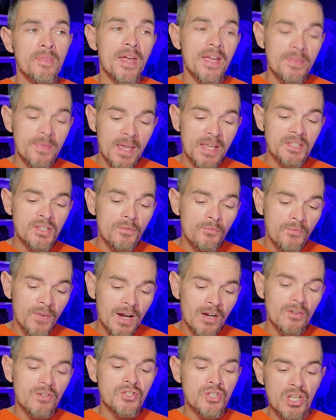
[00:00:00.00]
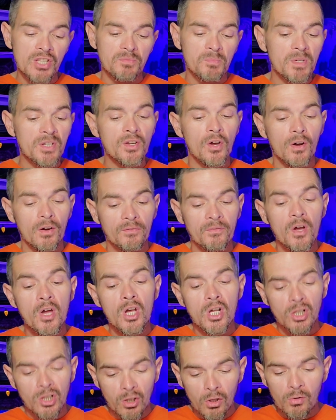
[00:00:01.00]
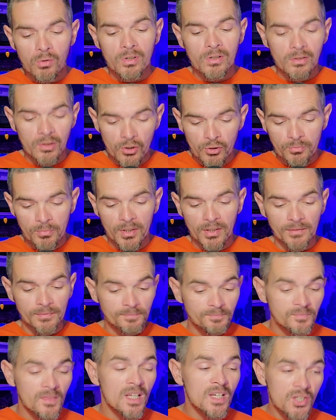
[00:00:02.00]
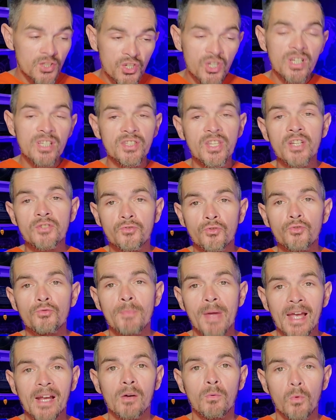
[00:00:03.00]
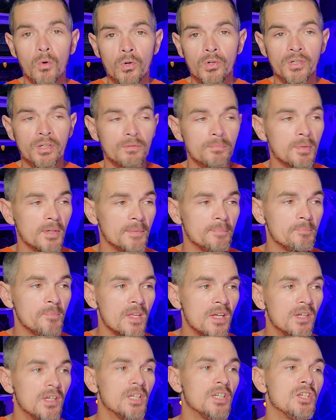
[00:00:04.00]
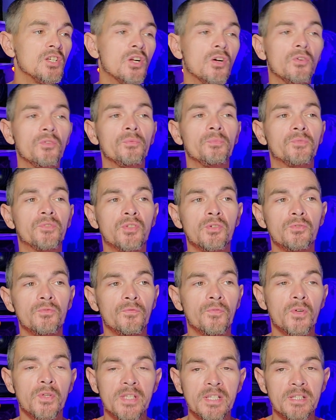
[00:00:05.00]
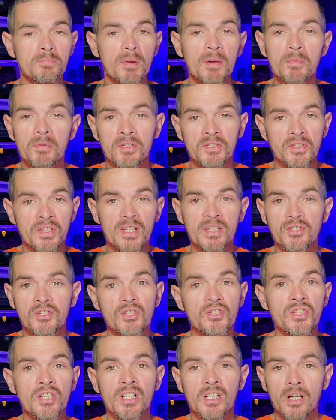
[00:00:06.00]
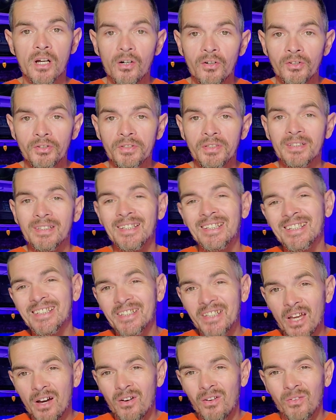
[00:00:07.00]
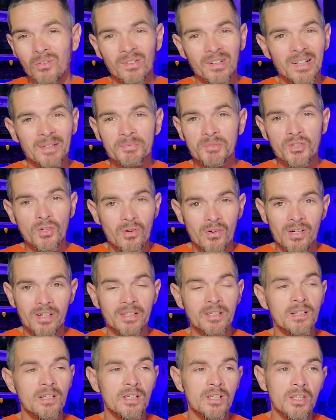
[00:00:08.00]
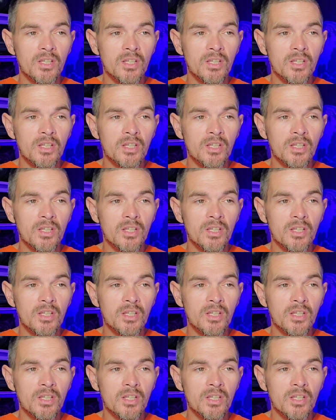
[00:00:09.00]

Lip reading: That's a fair assessment of Laura Loomer. She is a true MAGA warrior. But, for these people to say she's in a cult, no, I'm sorry.